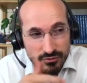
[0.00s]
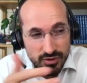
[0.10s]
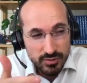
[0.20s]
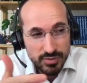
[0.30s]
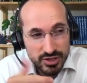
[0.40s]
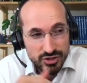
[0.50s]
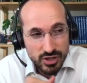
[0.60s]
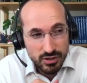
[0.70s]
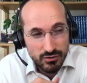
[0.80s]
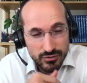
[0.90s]
a very big
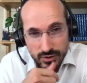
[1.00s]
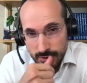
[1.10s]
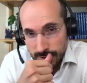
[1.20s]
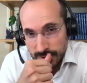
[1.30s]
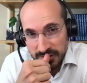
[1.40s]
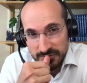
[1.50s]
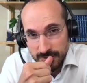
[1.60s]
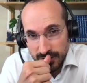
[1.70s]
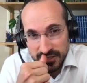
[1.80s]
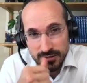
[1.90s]
chunk of the success of
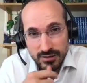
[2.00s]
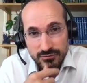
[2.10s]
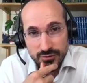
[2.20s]
the National